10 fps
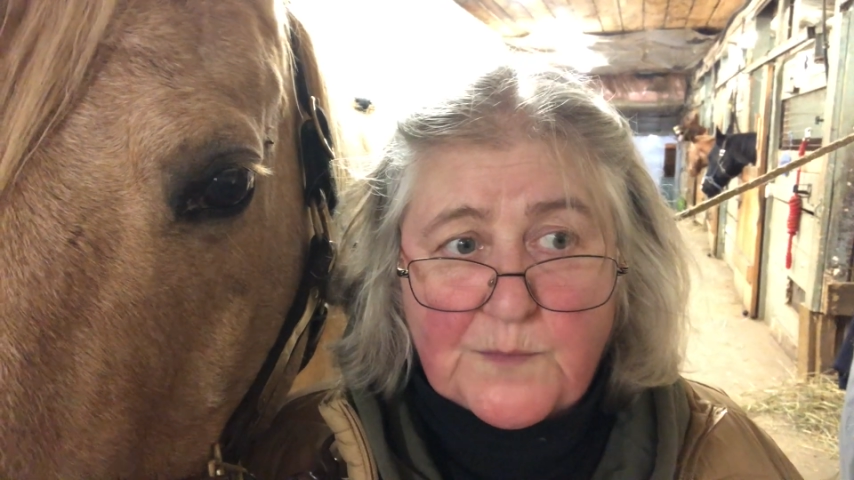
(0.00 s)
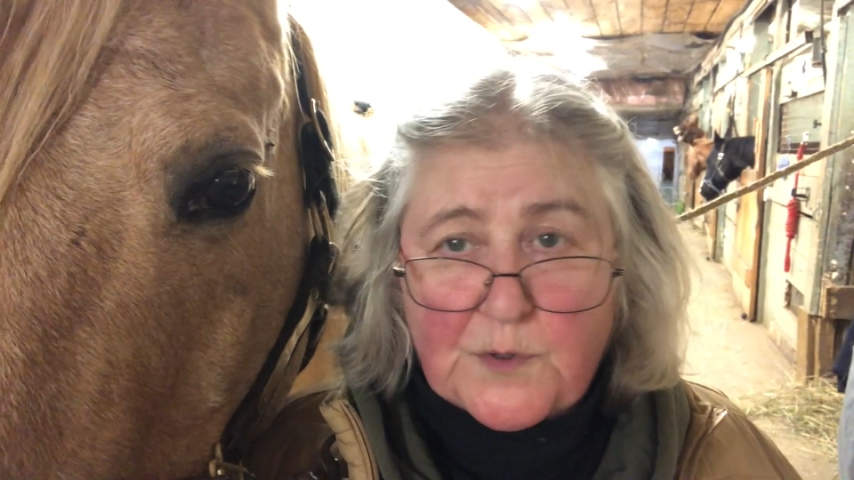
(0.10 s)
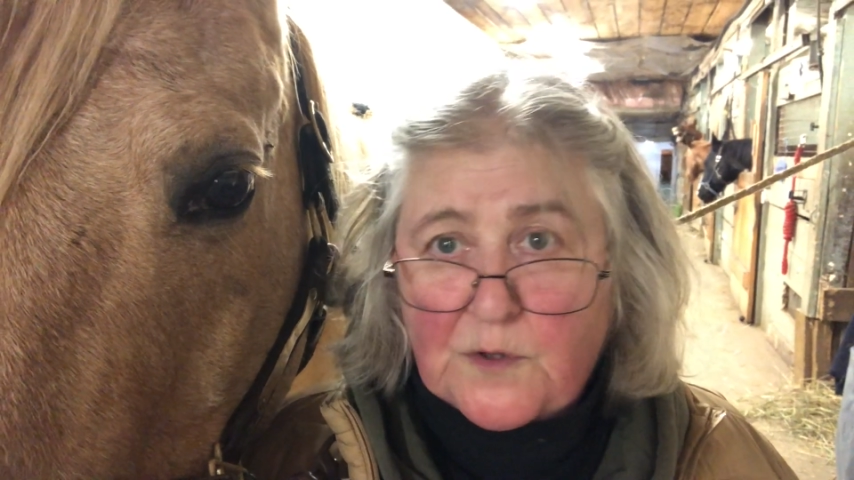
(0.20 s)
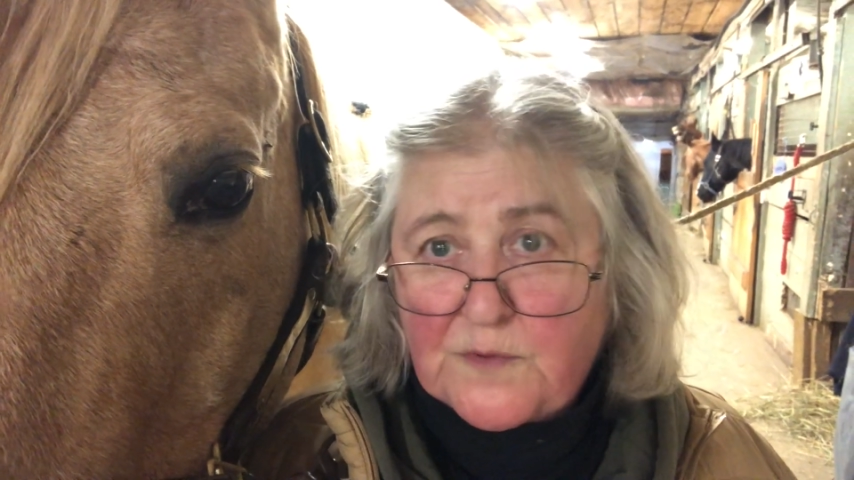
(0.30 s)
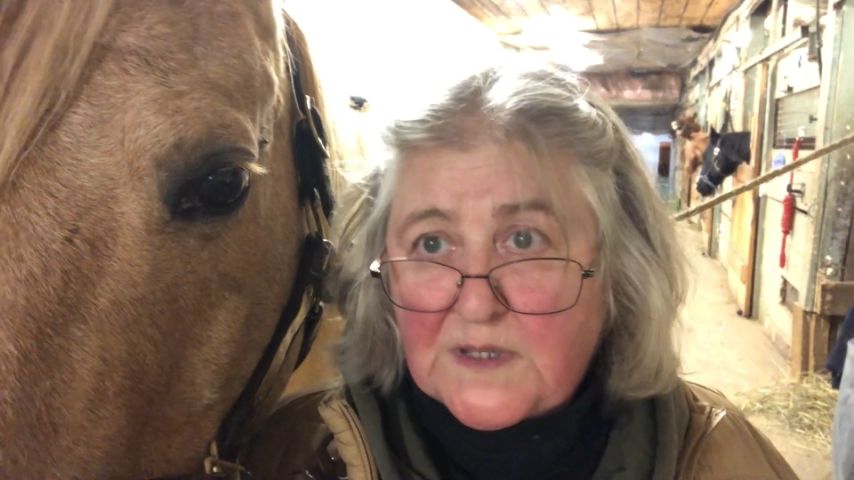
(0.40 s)

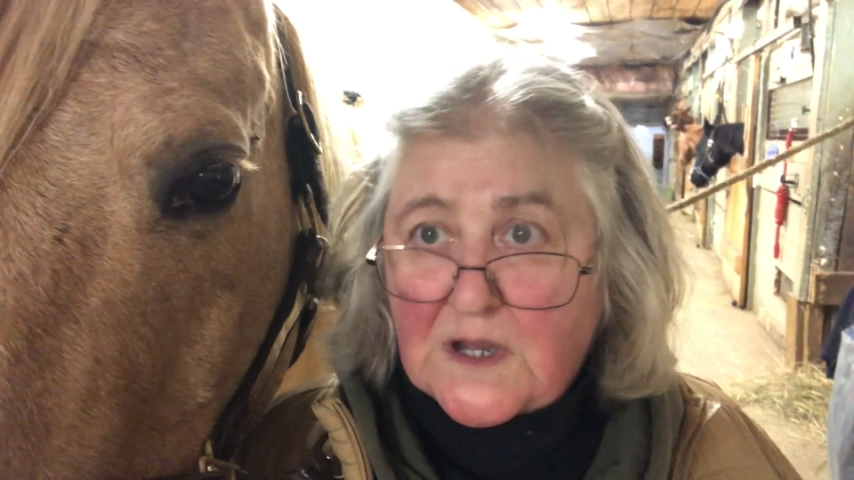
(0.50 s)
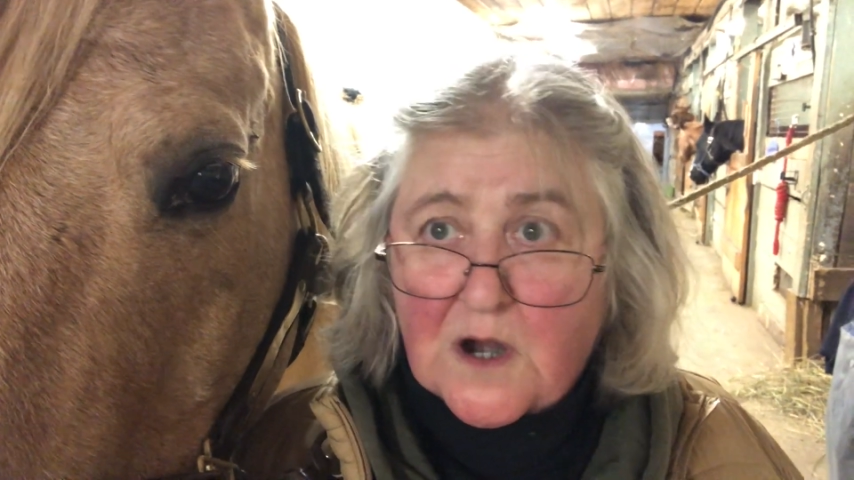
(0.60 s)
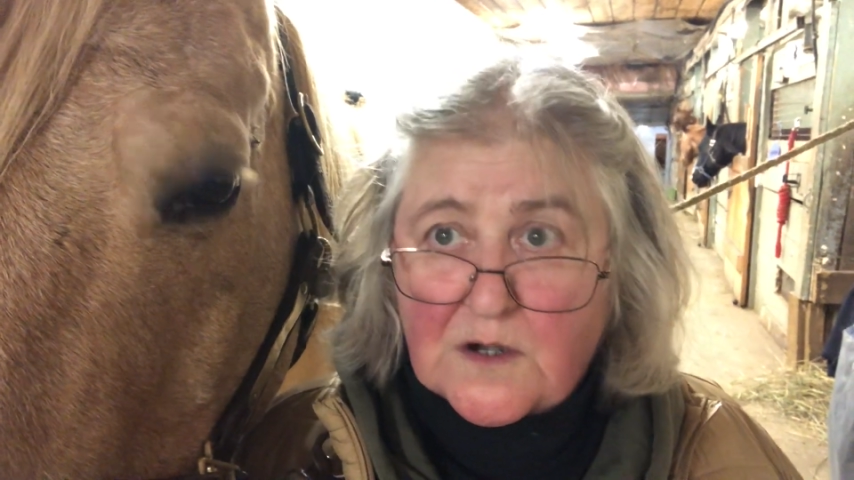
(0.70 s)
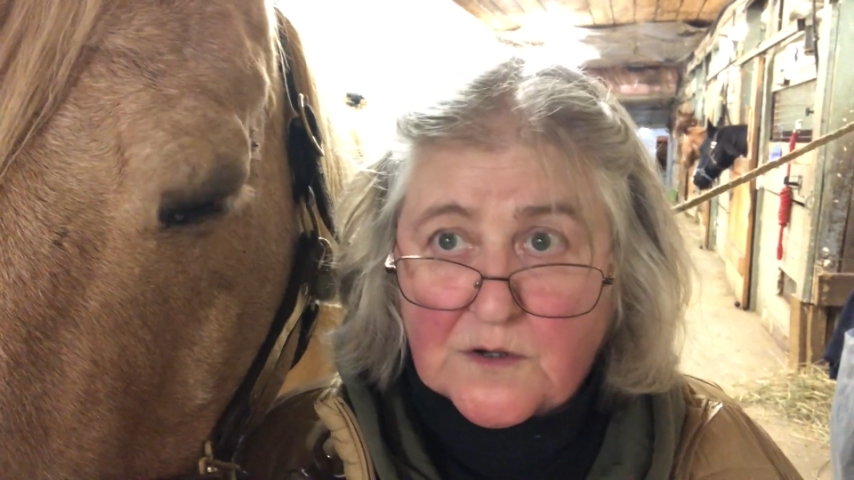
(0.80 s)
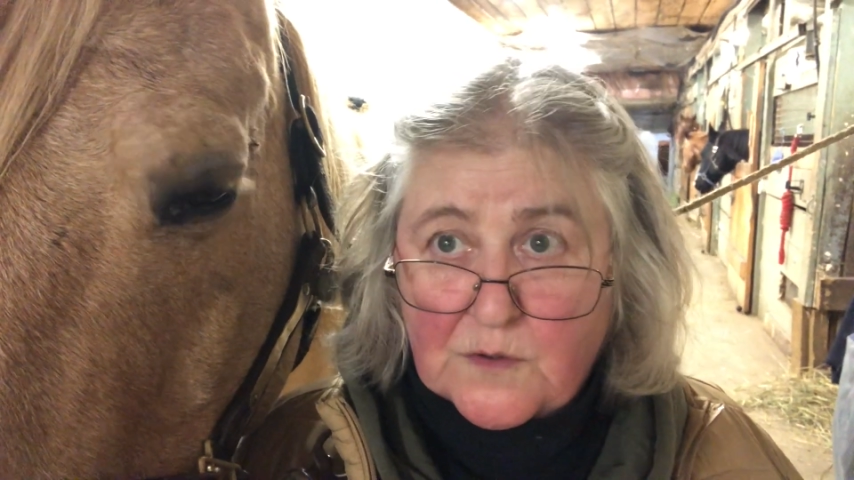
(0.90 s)
pull really
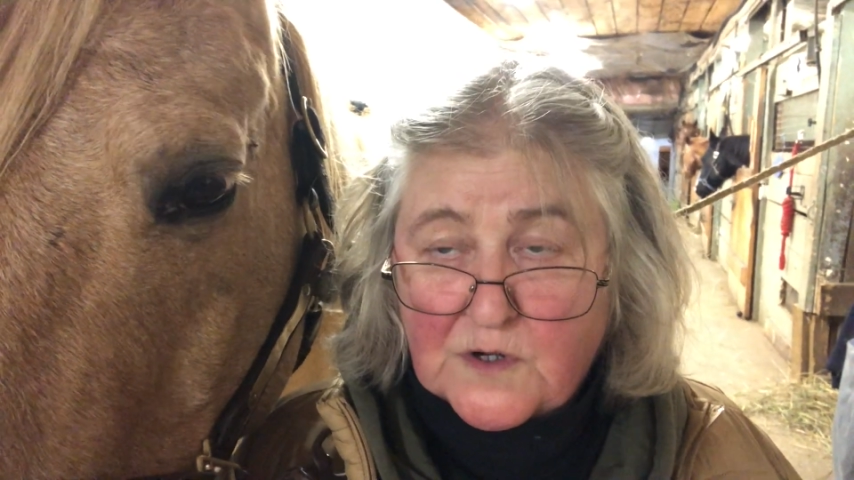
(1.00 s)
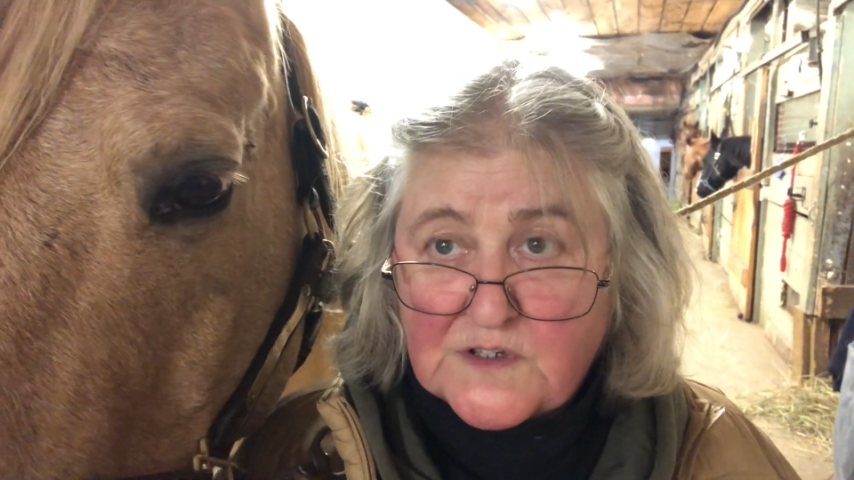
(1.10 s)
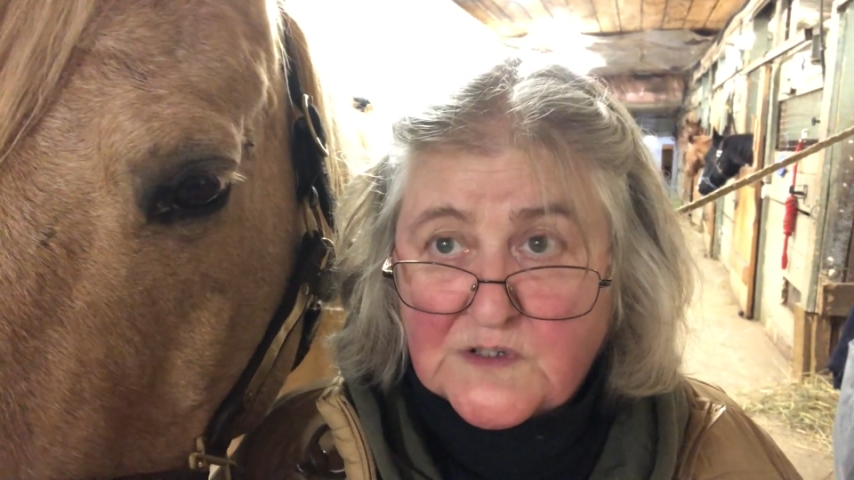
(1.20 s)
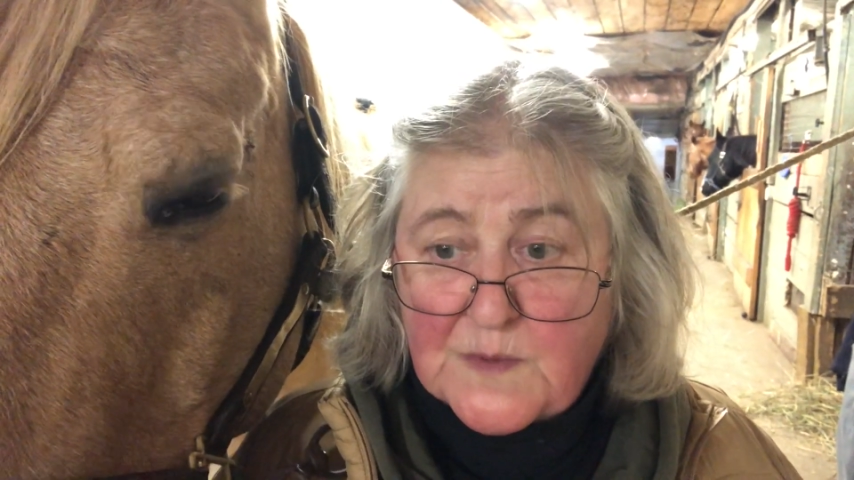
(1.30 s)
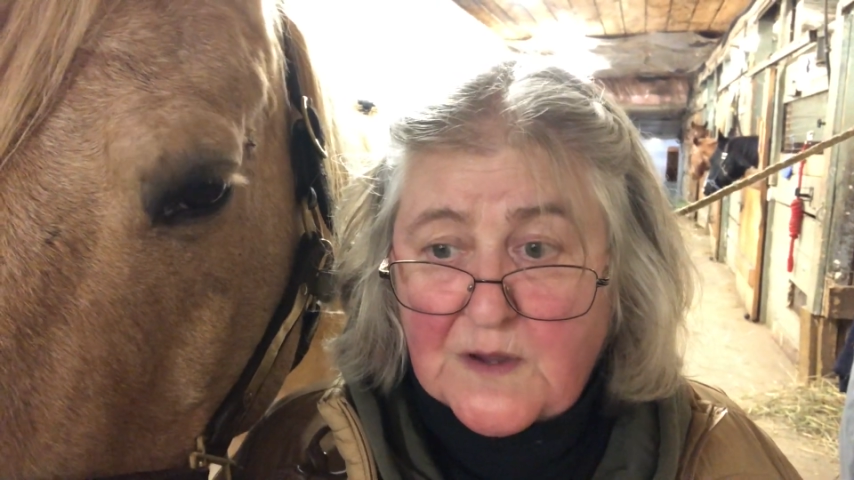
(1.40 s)
hard on a
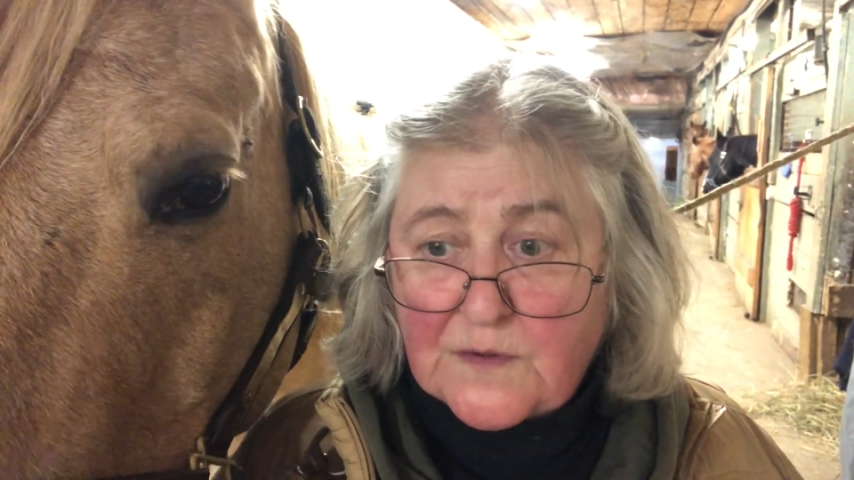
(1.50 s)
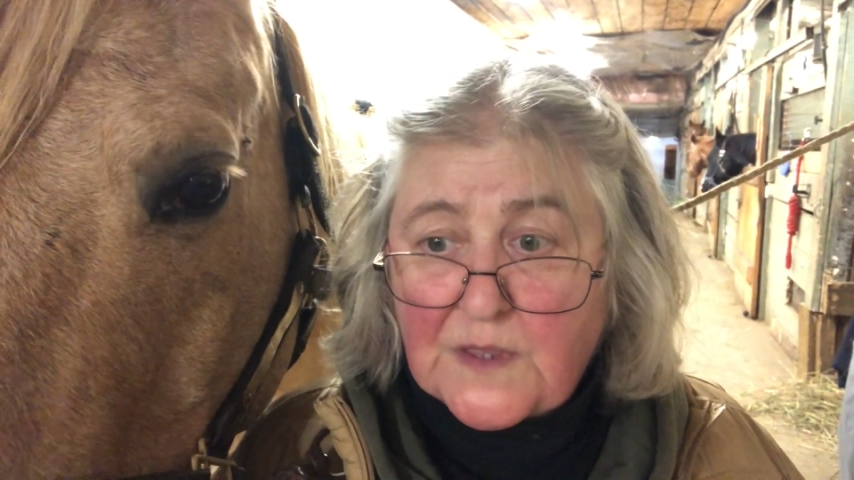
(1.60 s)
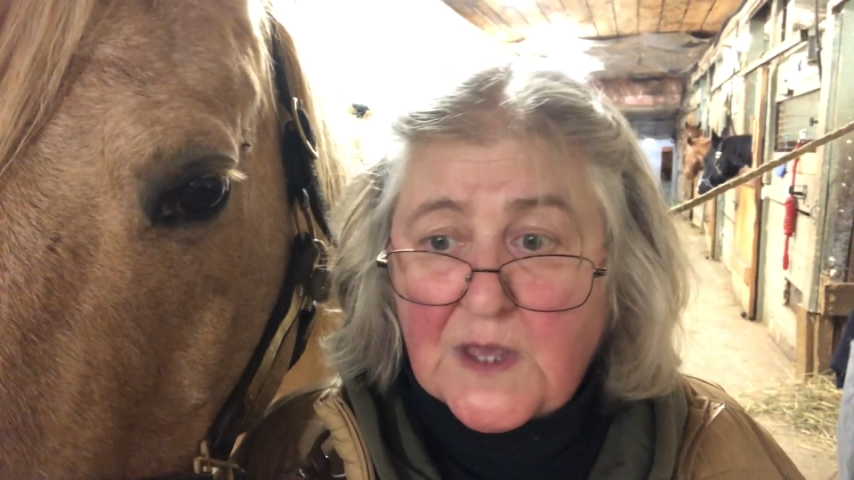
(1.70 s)
horse's mouth,